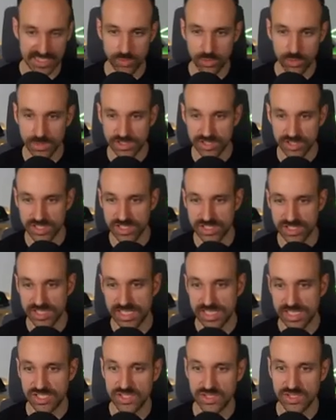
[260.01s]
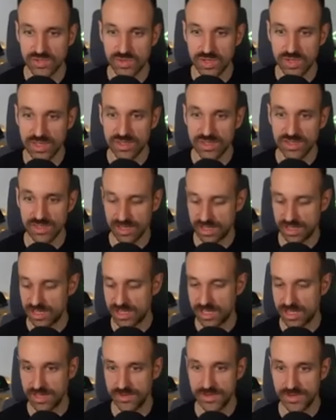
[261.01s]
We'll just stick to
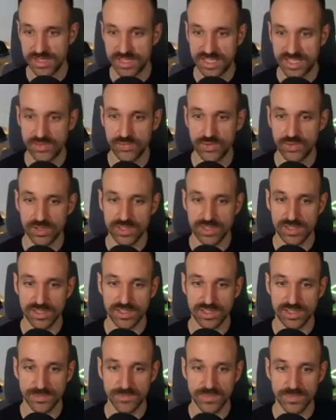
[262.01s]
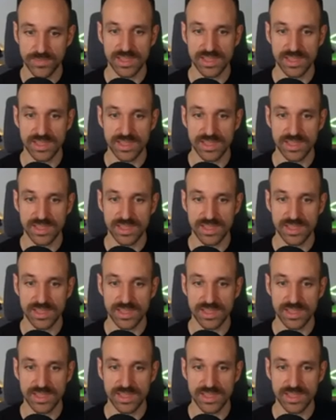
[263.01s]
the default here.